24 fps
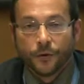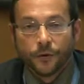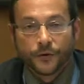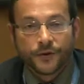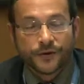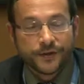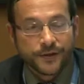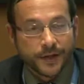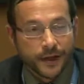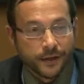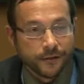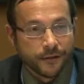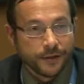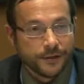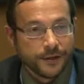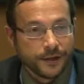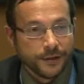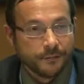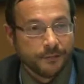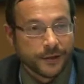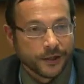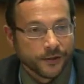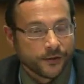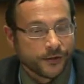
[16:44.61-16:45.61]

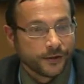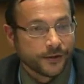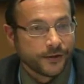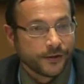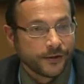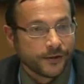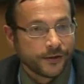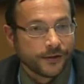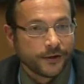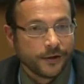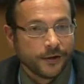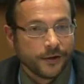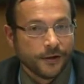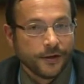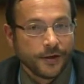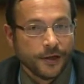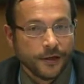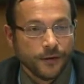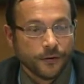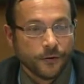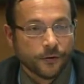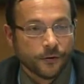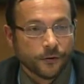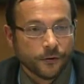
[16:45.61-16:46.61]
austerity measures
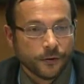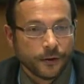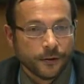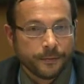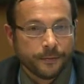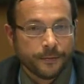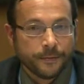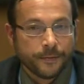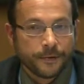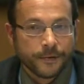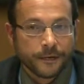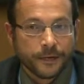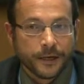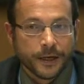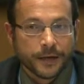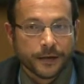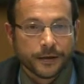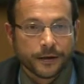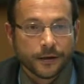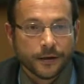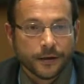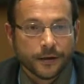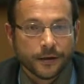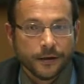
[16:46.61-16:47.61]
in Europe
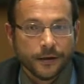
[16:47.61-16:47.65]
that,